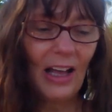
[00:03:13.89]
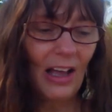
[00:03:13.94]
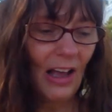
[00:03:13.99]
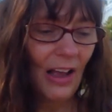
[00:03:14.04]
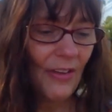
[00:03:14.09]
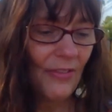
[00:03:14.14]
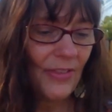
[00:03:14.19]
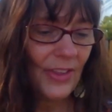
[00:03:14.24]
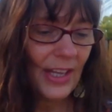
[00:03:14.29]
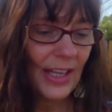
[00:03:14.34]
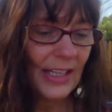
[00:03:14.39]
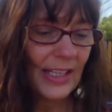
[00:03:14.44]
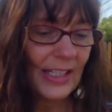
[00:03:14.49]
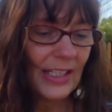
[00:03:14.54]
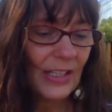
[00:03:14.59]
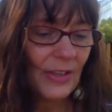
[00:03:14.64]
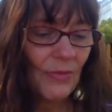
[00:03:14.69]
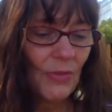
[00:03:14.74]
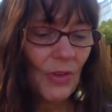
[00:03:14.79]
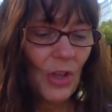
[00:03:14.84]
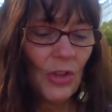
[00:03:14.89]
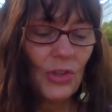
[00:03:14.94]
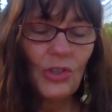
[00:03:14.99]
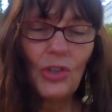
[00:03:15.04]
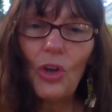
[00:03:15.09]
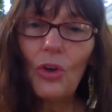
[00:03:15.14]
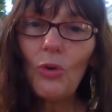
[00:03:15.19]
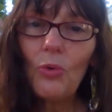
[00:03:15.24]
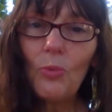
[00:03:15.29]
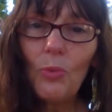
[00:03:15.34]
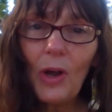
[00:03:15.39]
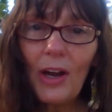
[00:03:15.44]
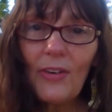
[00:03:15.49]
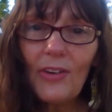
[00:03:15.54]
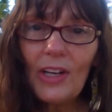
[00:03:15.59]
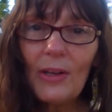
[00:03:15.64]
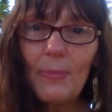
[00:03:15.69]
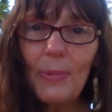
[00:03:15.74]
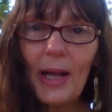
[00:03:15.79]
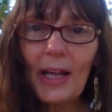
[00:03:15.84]
of this. Don't
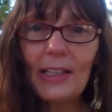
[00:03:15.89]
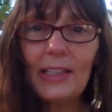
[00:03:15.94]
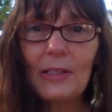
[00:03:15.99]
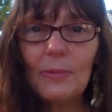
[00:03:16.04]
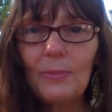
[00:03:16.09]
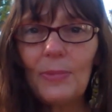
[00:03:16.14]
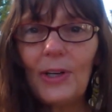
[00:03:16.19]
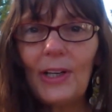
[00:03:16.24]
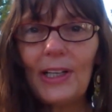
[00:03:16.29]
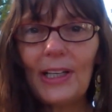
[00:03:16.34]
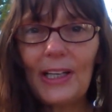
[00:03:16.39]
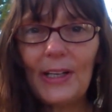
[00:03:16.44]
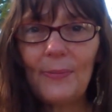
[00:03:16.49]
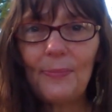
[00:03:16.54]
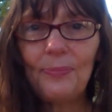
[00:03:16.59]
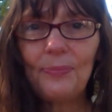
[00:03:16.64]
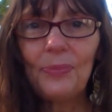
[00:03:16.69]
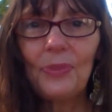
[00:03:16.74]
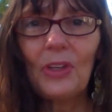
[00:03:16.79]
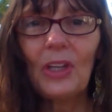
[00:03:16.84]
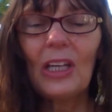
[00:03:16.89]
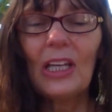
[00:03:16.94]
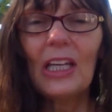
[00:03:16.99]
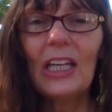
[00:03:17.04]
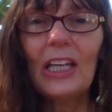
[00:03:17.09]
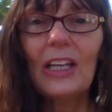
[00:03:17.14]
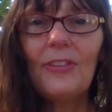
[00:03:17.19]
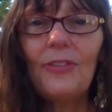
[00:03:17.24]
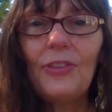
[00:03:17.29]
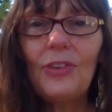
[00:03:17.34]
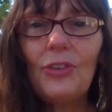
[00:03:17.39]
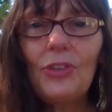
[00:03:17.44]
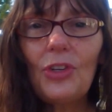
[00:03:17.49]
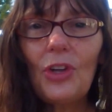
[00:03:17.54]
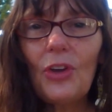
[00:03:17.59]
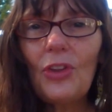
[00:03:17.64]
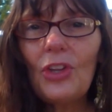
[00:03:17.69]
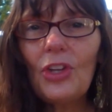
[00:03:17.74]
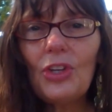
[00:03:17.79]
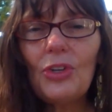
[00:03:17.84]
worry about the money. If you
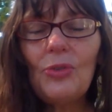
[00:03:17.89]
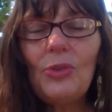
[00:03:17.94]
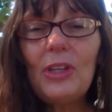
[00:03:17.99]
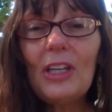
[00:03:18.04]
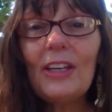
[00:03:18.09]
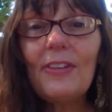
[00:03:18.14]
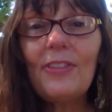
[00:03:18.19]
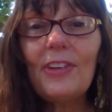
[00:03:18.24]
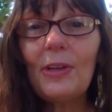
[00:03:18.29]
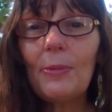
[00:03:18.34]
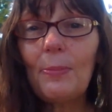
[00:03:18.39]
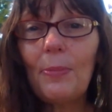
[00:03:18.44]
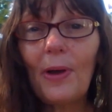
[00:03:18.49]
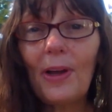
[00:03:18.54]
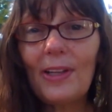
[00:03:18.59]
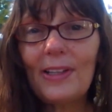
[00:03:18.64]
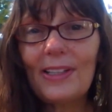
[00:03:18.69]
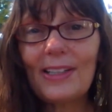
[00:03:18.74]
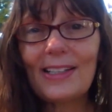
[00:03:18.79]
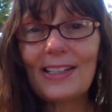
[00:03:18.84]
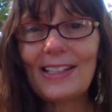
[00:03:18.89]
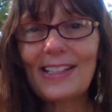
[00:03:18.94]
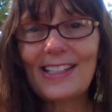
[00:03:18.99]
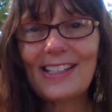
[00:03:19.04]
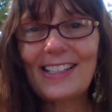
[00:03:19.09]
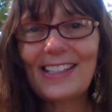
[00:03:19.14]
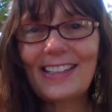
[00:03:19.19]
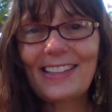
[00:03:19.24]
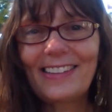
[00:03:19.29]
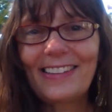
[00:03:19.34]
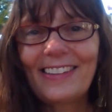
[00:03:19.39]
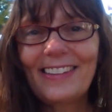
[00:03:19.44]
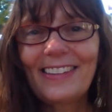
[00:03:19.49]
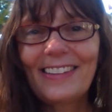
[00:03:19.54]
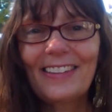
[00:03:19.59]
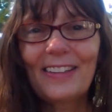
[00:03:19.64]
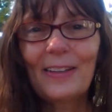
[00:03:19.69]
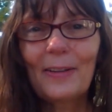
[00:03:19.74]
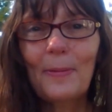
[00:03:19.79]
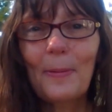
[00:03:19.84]
know that you live in
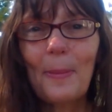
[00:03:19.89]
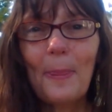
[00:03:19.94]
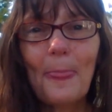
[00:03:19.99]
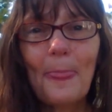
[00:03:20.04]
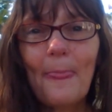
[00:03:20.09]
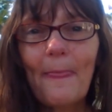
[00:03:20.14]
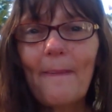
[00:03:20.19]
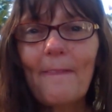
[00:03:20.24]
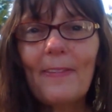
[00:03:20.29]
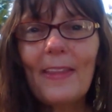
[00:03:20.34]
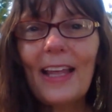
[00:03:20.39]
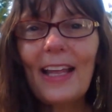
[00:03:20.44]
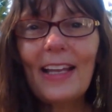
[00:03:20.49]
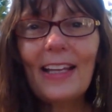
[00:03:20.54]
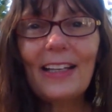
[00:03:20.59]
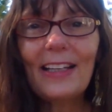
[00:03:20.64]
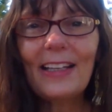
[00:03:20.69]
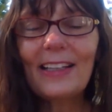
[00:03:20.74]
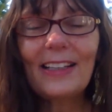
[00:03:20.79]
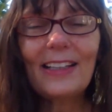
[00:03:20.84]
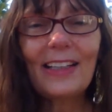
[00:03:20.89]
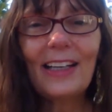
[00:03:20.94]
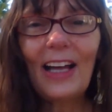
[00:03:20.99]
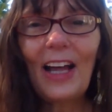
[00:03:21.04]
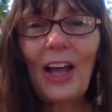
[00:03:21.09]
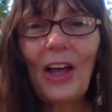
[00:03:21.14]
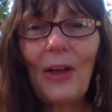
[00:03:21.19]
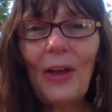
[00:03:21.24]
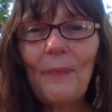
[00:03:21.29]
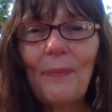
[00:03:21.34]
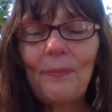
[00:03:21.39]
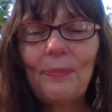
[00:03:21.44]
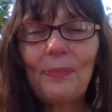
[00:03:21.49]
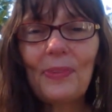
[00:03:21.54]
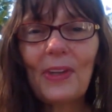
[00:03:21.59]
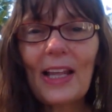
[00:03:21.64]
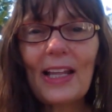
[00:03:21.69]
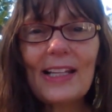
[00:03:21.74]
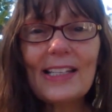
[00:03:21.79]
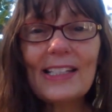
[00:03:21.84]
abundance, then
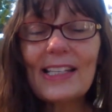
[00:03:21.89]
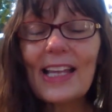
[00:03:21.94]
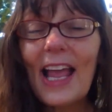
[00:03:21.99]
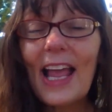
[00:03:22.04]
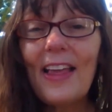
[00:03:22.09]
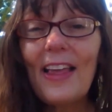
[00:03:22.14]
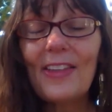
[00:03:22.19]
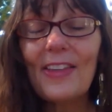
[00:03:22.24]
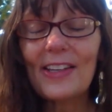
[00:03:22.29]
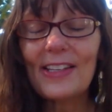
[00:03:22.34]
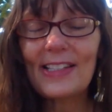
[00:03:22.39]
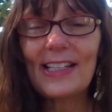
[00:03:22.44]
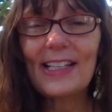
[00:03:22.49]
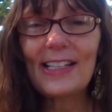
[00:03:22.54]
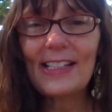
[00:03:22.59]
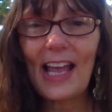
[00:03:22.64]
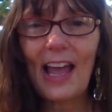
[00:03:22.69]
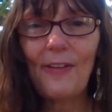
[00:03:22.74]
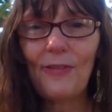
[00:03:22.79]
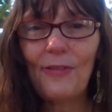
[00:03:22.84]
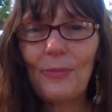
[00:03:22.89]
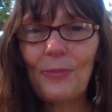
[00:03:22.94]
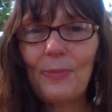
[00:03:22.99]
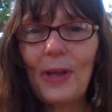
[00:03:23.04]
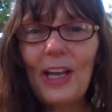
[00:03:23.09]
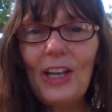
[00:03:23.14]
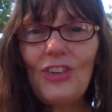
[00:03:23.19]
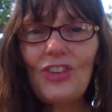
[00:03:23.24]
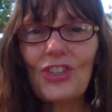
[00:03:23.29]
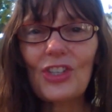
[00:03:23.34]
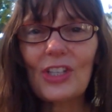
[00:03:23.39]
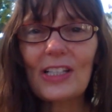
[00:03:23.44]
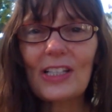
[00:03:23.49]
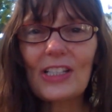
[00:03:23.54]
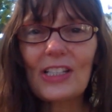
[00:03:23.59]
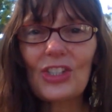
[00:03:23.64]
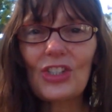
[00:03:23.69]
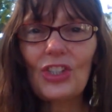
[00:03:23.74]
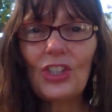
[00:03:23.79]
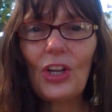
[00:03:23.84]
and say this, these
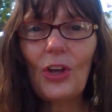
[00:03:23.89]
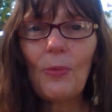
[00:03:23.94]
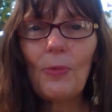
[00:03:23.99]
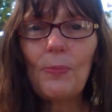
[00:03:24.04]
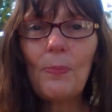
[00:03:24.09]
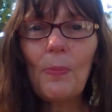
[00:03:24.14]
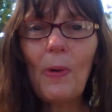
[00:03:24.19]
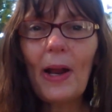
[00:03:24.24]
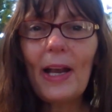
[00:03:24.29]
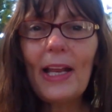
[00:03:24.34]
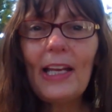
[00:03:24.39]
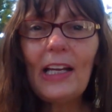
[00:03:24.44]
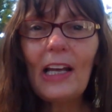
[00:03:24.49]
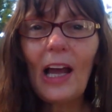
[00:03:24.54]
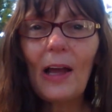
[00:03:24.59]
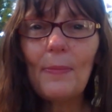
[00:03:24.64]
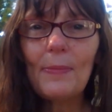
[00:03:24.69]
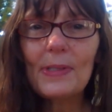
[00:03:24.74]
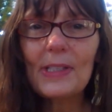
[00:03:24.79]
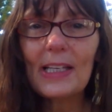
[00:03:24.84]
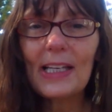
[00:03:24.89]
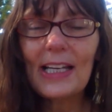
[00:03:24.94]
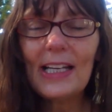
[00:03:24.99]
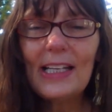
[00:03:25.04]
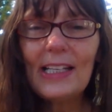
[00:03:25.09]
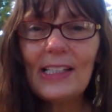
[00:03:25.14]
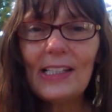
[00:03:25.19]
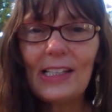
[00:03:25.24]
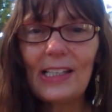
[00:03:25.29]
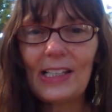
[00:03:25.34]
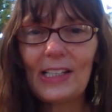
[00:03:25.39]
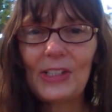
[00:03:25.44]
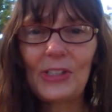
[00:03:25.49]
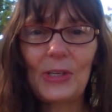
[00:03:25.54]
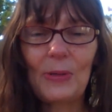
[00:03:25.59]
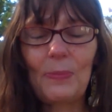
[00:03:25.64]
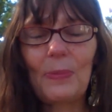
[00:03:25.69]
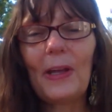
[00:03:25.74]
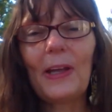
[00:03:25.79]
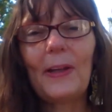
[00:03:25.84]
affirmations. You know, money comes easily
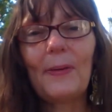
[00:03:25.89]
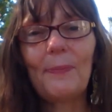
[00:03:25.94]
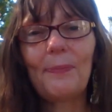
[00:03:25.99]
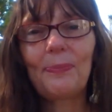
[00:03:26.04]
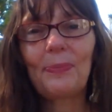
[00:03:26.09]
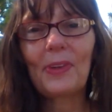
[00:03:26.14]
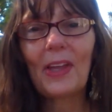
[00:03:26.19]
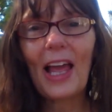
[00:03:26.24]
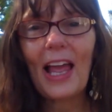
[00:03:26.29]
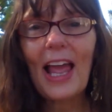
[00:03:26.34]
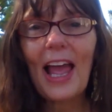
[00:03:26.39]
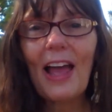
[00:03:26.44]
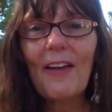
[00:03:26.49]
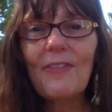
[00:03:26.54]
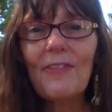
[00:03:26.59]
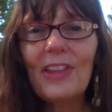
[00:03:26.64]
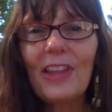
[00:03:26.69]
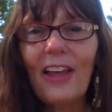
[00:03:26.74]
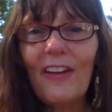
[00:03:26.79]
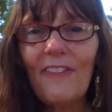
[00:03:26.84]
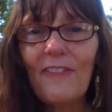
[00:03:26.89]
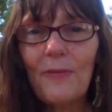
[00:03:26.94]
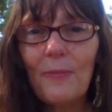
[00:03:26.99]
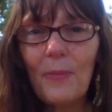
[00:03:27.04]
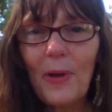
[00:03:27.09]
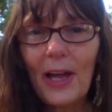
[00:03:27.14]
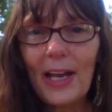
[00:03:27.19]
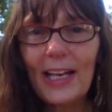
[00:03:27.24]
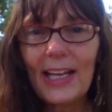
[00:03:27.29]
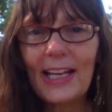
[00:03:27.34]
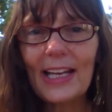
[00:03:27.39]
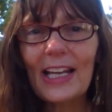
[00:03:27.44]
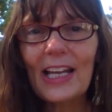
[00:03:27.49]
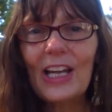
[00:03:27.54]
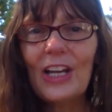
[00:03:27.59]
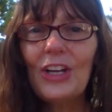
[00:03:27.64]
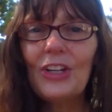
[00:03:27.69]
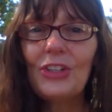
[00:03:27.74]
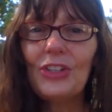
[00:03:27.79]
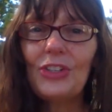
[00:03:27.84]
to me. I have enough money
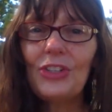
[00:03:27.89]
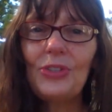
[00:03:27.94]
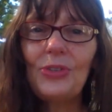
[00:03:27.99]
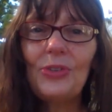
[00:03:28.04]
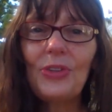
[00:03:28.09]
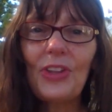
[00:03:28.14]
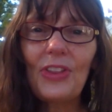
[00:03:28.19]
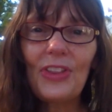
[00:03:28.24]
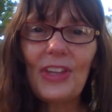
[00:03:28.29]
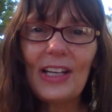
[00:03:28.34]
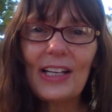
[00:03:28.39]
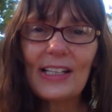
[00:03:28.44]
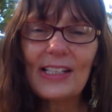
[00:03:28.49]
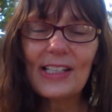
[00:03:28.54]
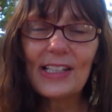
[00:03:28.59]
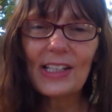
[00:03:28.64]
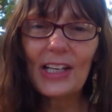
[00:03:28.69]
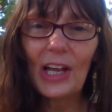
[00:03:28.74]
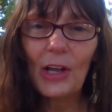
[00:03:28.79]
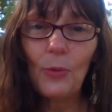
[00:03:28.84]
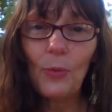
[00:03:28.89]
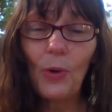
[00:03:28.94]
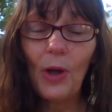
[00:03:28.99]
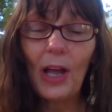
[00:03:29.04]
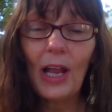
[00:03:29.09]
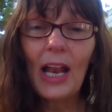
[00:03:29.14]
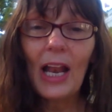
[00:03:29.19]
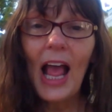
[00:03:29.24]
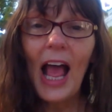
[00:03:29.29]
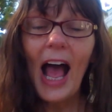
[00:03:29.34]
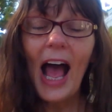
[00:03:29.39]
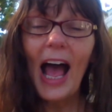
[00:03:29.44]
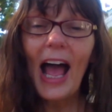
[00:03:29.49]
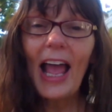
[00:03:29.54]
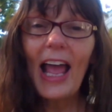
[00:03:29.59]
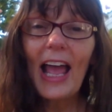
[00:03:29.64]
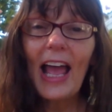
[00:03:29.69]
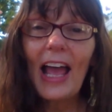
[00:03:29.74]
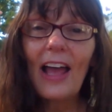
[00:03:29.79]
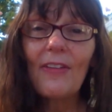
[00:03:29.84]
to do the things that I want. I
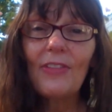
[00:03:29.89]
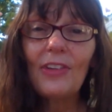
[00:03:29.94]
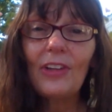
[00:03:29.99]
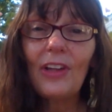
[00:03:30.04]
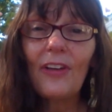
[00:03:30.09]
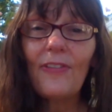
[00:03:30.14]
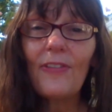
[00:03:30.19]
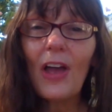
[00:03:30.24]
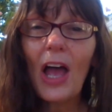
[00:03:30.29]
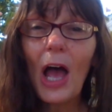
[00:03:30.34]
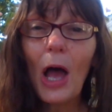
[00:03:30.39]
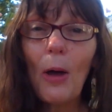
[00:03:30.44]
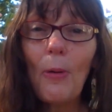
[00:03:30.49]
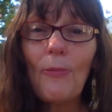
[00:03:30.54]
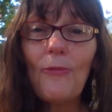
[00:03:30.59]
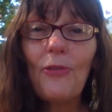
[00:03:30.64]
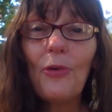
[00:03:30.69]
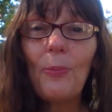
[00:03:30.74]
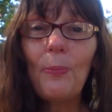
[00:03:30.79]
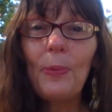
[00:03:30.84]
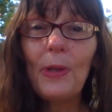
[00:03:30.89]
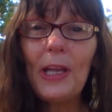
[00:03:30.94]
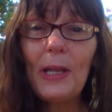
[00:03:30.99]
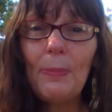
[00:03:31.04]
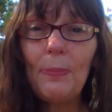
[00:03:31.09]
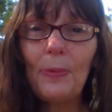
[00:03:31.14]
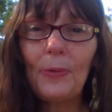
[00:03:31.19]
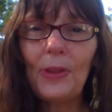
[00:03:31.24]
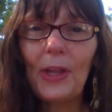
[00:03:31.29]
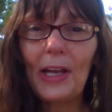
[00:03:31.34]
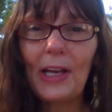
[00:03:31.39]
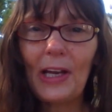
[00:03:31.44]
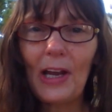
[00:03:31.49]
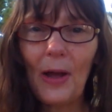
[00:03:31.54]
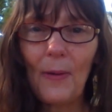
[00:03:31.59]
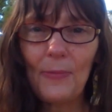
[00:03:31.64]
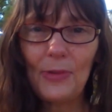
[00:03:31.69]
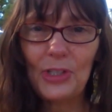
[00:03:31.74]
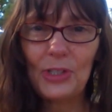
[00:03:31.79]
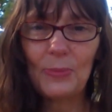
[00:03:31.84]
have enough helpful people that
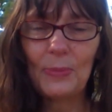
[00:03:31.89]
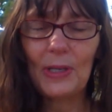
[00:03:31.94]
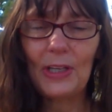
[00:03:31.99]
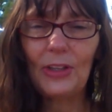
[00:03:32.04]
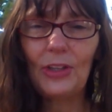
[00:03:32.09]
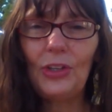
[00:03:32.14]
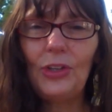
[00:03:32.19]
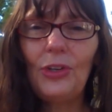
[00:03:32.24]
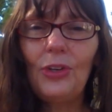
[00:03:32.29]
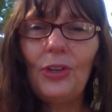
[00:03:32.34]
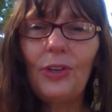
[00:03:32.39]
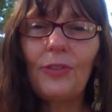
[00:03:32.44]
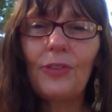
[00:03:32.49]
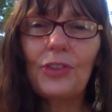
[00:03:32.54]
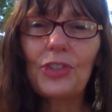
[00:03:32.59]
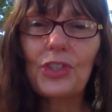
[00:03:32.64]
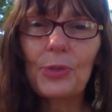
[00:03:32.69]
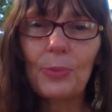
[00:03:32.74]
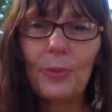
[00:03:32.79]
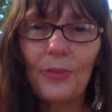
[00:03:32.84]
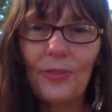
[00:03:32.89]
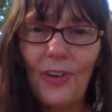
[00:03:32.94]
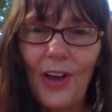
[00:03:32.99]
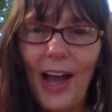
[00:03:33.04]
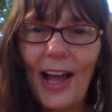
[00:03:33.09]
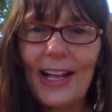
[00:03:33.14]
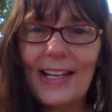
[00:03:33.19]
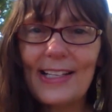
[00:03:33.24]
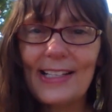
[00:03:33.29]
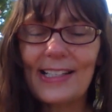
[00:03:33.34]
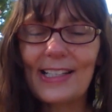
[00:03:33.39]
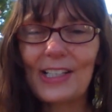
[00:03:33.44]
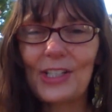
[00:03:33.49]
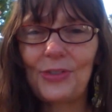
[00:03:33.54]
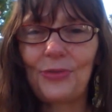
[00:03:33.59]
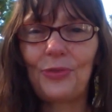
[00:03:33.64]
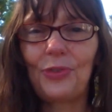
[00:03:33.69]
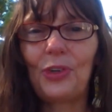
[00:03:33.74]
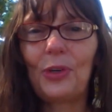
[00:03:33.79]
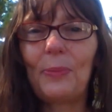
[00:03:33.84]
come to me. The universe provides this
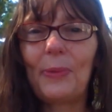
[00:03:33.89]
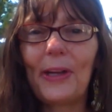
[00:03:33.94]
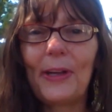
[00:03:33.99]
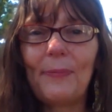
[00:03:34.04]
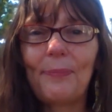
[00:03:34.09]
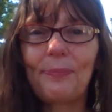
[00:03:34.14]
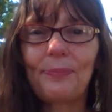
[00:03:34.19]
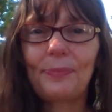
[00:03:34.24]
for me.